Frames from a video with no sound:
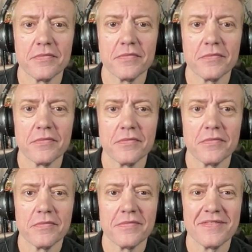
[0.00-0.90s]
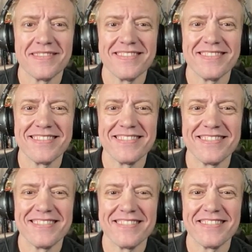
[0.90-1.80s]

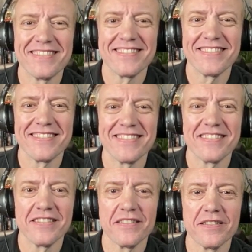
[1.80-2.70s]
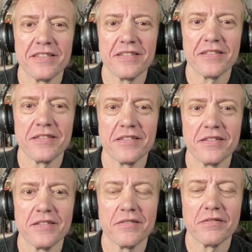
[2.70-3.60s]

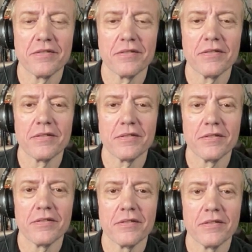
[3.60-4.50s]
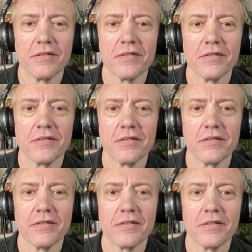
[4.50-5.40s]

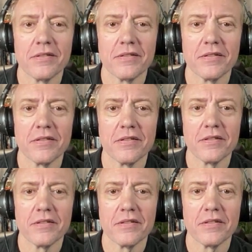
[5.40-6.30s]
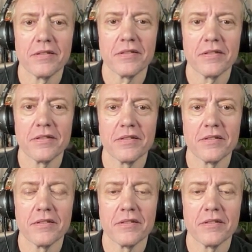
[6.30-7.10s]
The person shown says nothing.